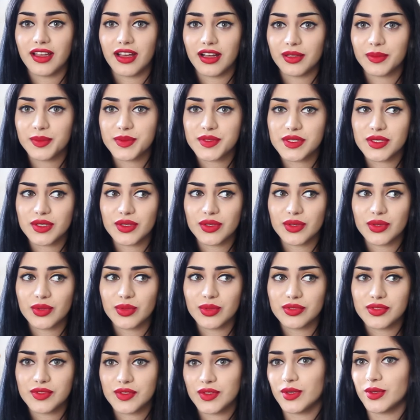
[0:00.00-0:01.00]
helps
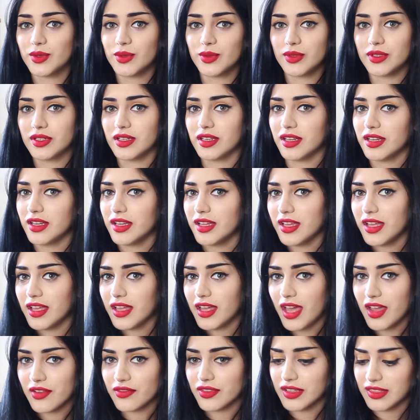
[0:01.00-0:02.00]
you tune
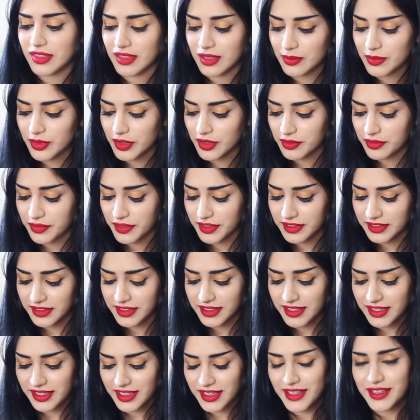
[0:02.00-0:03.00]
everything
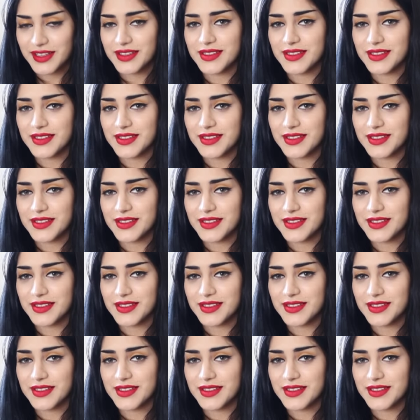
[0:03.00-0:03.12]
perfectly.